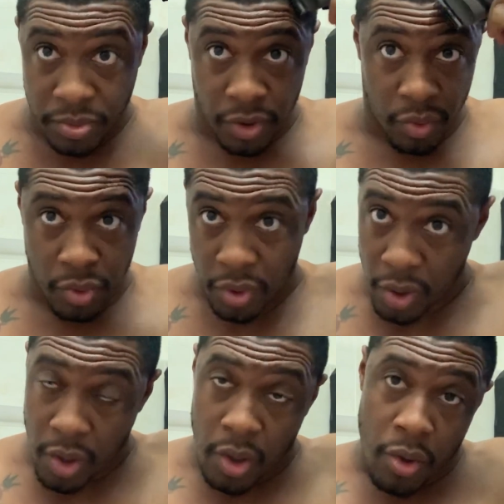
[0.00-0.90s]
So
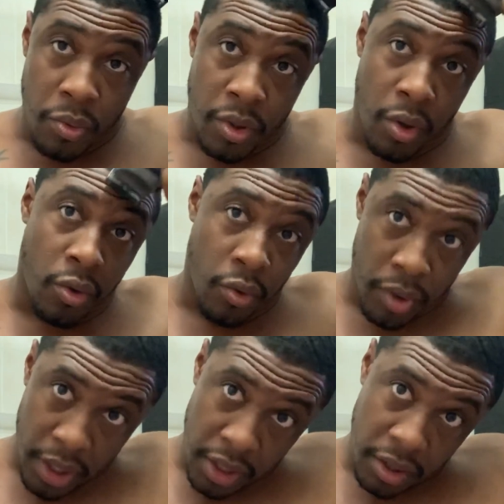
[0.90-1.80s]
we're gonna go
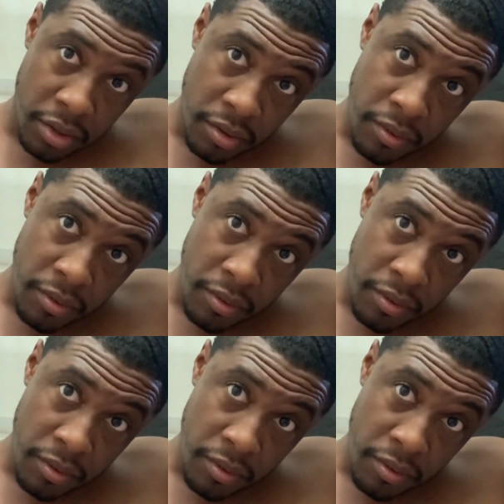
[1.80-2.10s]
ahead and,